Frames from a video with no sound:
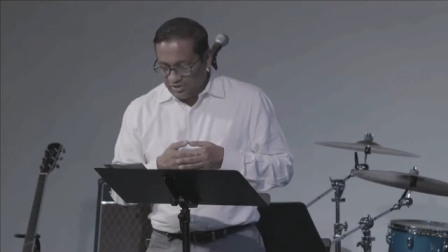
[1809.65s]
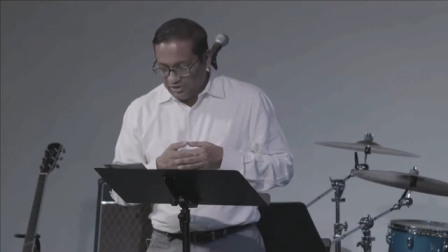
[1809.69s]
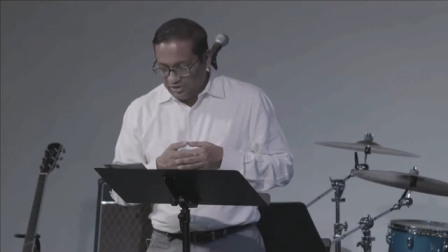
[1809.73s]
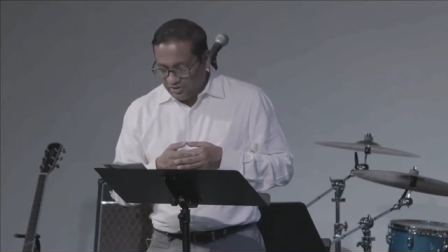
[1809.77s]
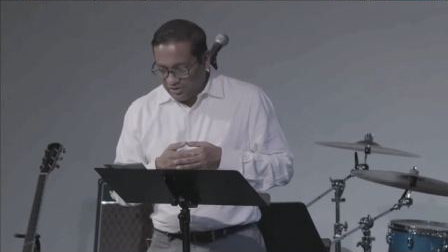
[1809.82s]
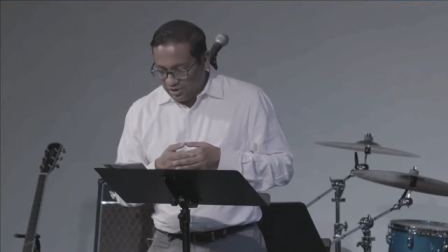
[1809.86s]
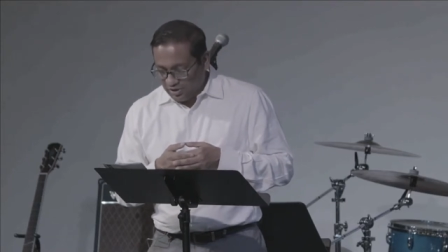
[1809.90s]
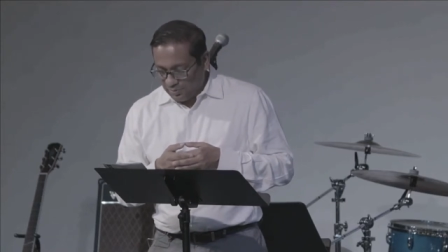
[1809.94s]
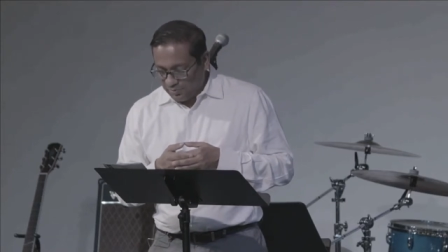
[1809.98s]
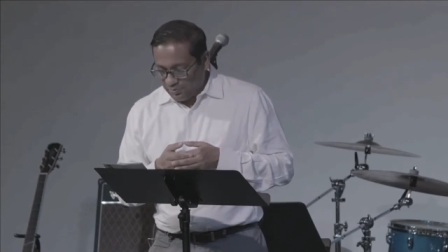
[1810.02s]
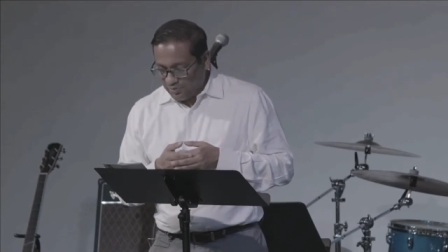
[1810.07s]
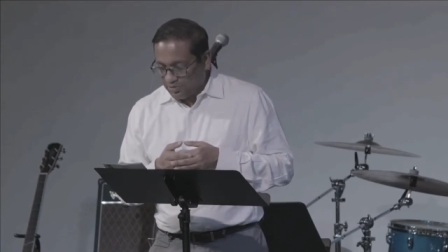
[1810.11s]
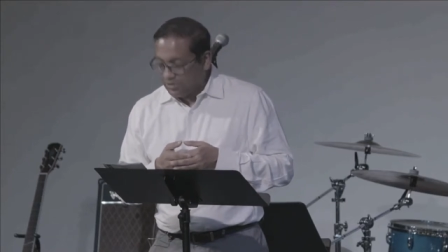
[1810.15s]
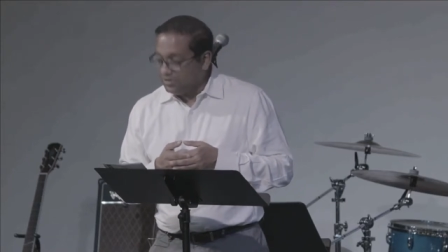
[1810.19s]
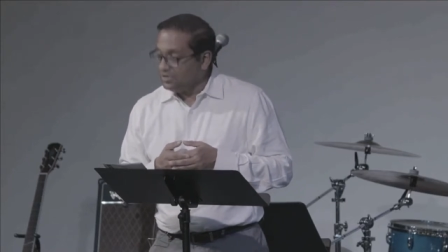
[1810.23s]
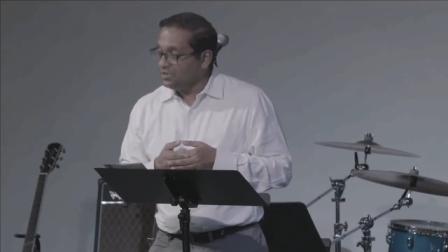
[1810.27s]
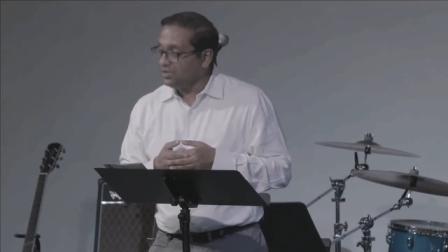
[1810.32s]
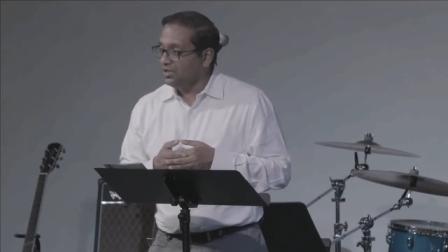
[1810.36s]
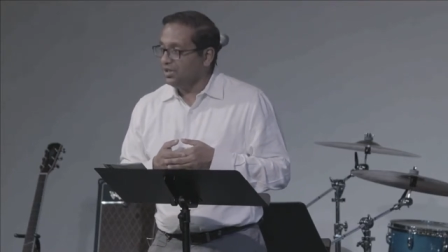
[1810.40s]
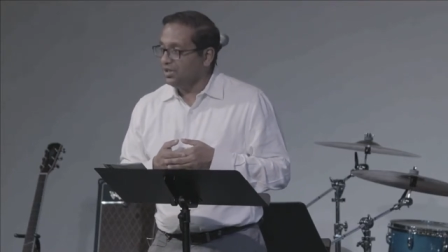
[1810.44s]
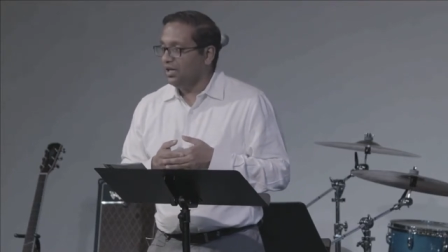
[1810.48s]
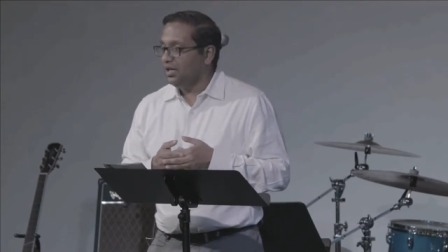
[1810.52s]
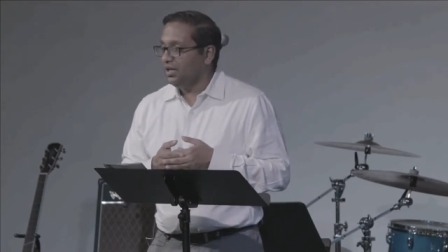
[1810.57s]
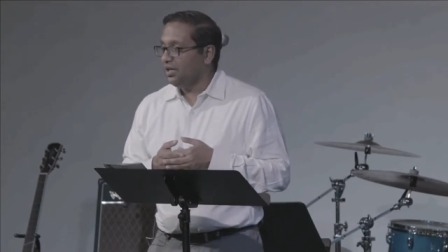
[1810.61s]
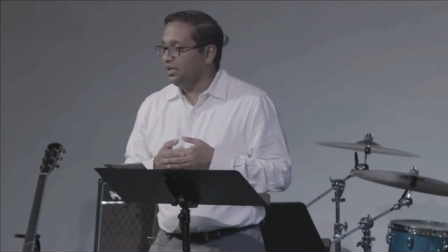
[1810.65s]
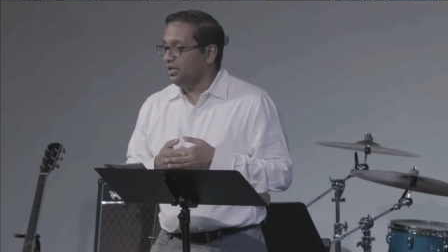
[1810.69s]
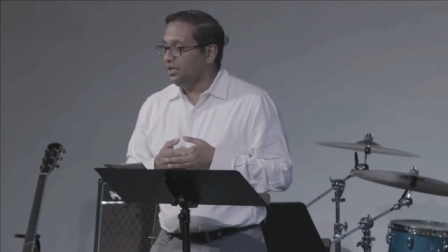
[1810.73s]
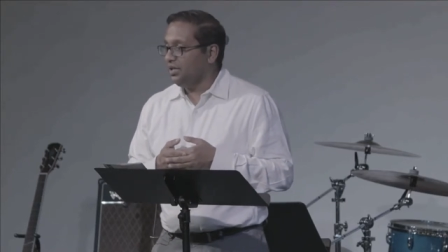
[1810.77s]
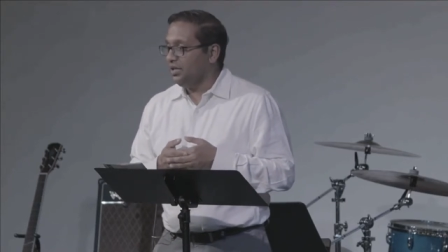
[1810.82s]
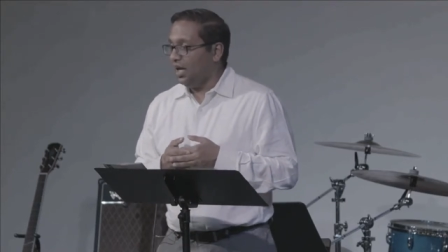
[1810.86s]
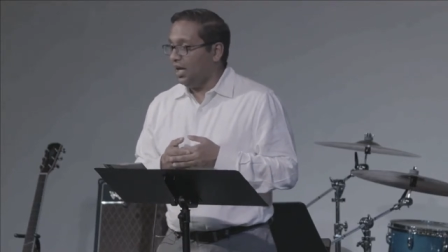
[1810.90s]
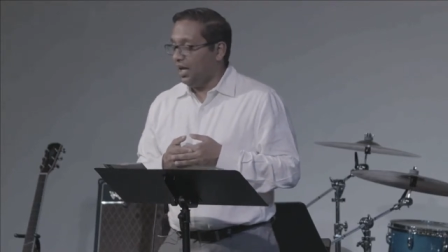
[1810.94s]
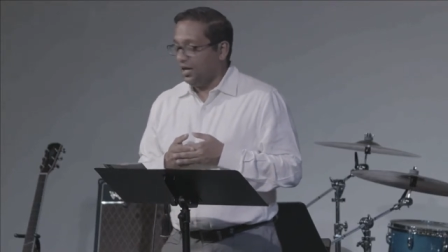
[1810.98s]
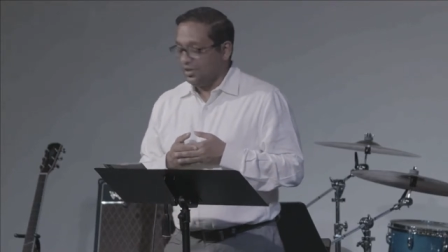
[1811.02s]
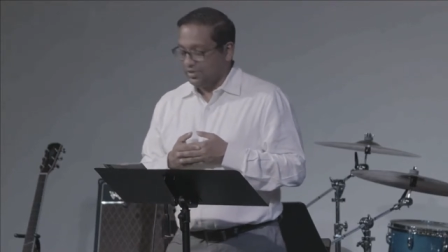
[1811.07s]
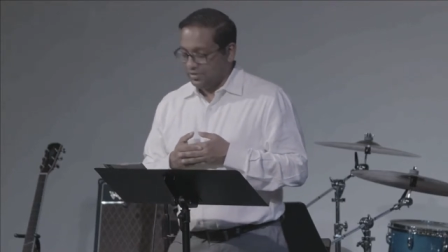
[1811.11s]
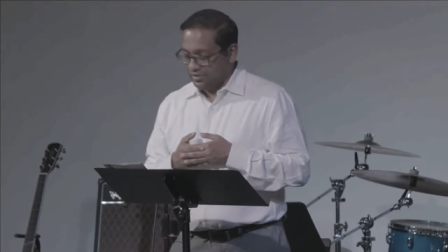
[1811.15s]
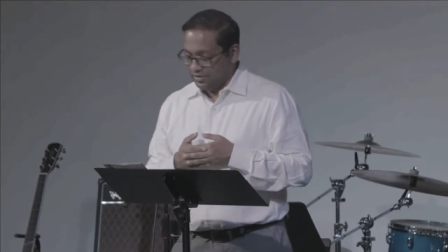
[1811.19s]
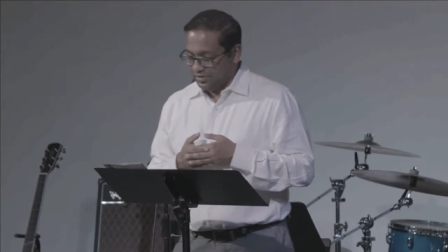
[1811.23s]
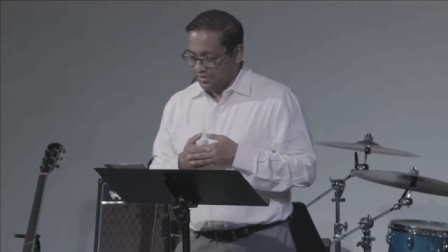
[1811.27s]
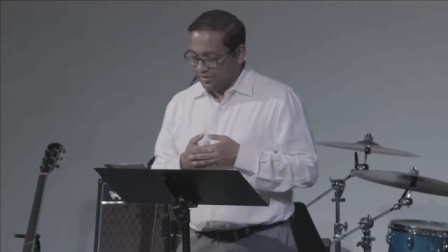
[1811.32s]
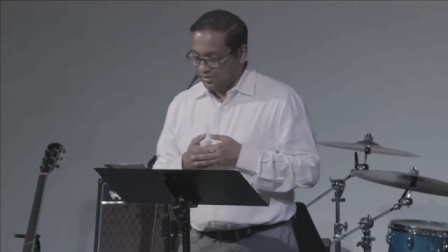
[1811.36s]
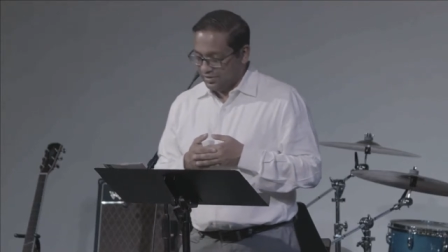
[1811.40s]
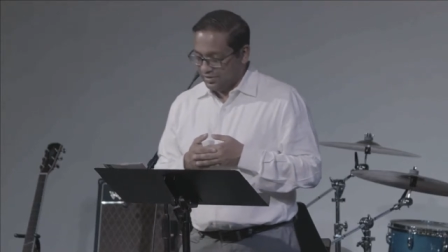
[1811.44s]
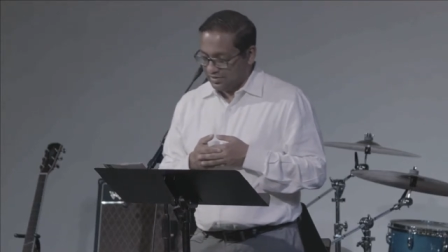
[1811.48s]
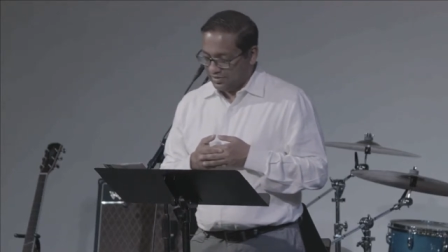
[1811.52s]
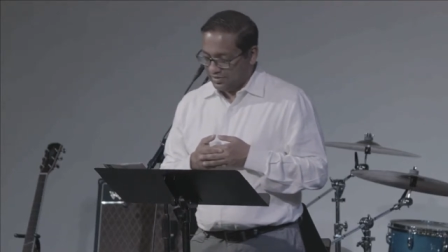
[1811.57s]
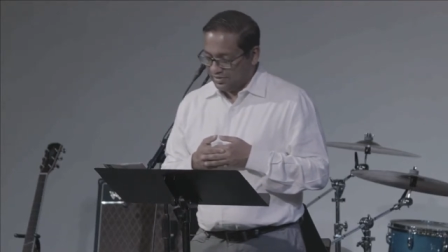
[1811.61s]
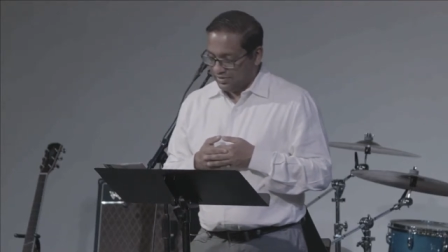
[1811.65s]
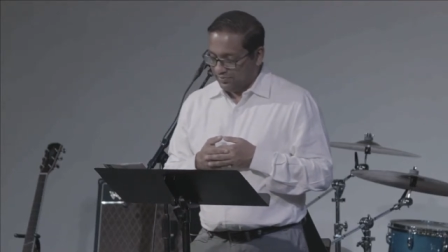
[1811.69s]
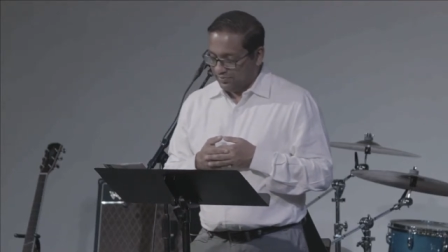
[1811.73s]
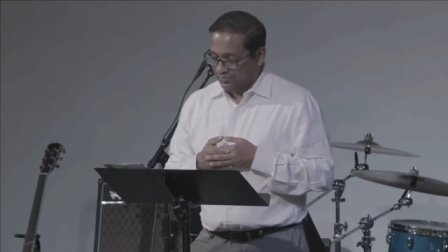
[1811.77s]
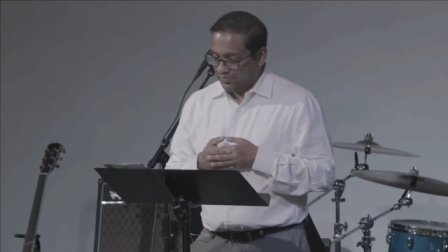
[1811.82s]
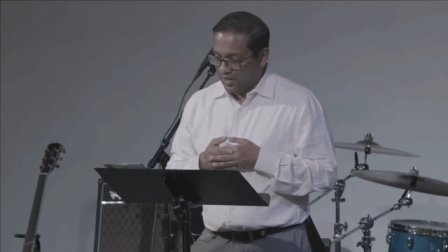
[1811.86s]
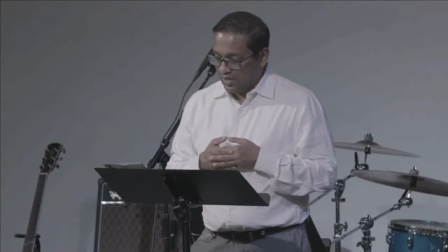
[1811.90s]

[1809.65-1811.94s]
Egyptians in the Exodus.